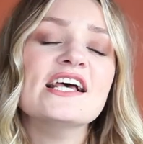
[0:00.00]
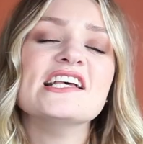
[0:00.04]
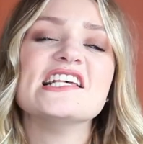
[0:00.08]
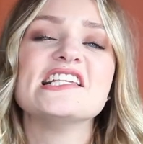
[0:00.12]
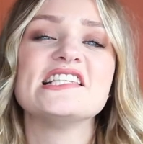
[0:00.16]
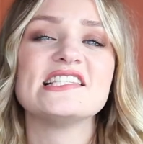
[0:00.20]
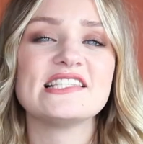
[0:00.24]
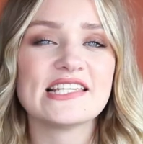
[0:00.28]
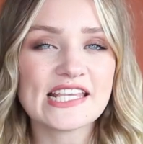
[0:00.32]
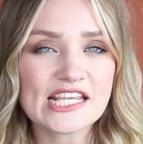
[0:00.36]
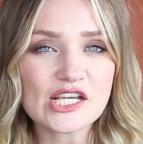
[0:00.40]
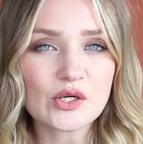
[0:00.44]

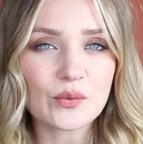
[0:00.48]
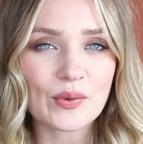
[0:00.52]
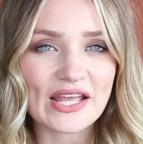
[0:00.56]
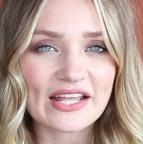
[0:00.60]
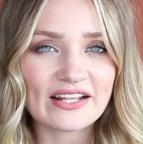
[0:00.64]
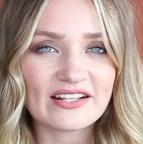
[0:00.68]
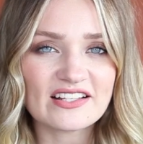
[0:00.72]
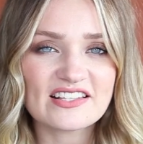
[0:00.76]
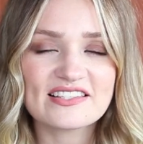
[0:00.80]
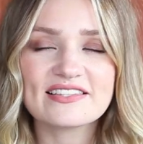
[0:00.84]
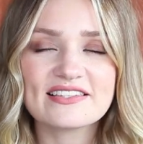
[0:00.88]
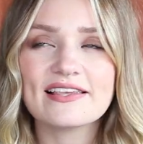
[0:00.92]

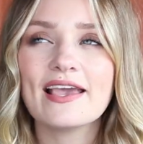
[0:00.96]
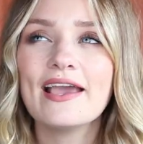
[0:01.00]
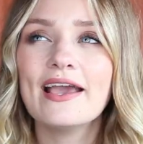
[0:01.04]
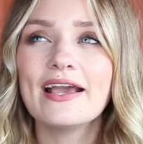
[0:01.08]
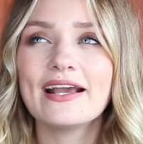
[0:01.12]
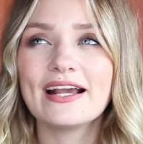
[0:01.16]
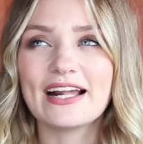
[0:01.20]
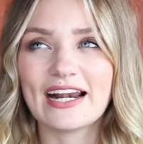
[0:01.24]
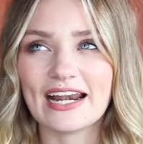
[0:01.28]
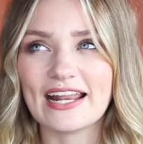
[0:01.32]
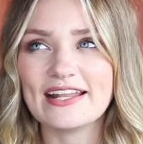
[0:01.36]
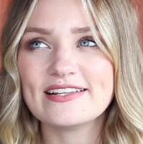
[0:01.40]
sequins,
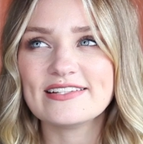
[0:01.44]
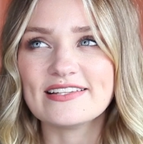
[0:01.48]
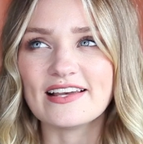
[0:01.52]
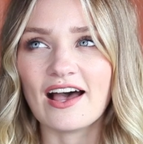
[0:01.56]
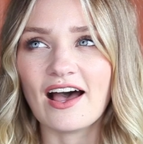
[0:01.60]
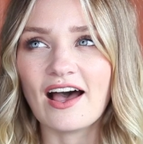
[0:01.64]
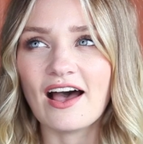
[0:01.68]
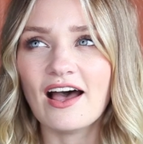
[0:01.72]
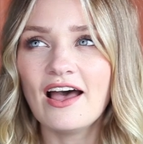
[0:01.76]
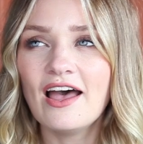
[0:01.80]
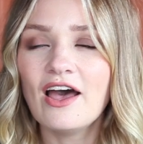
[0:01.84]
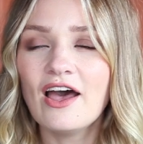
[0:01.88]

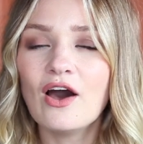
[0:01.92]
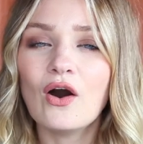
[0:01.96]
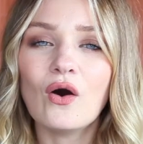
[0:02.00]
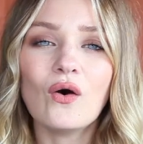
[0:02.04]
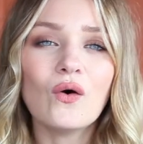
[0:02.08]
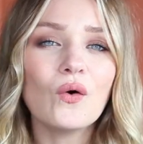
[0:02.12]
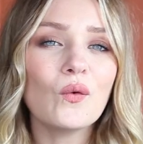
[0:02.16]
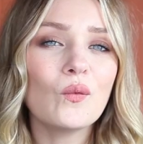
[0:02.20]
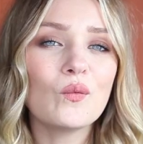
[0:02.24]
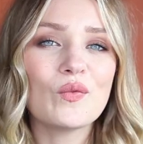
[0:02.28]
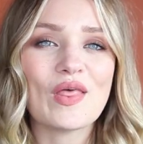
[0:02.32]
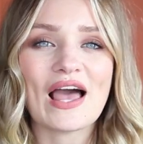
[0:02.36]
glitter,
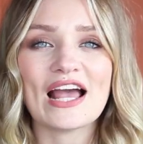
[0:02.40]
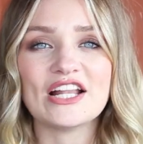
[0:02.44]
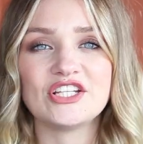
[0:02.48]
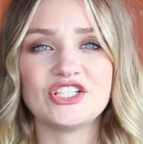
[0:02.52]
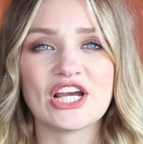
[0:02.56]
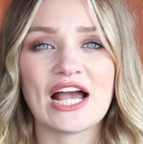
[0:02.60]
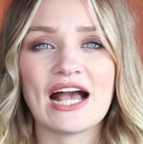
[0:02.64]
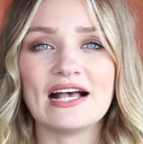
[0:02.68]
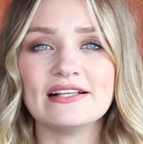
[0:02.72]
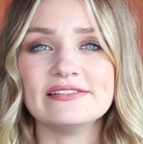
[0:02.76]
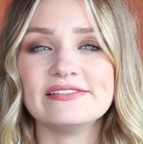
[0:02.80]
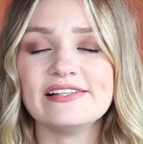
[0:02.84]
all that
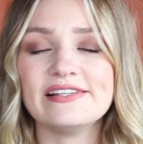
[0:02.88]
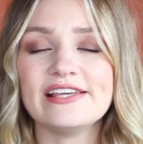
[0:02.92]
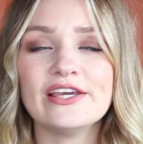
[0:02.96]
jazz.